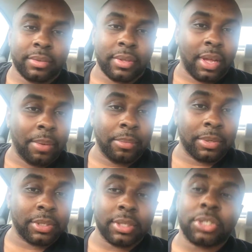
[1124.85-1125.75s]
gonna
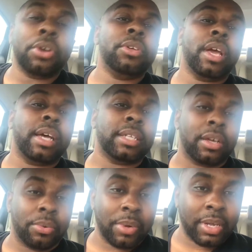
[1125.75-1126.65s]
show you guys how
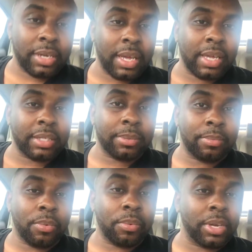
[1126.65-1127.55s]
to recognize him
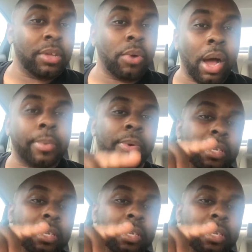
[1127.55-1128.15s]
when he operates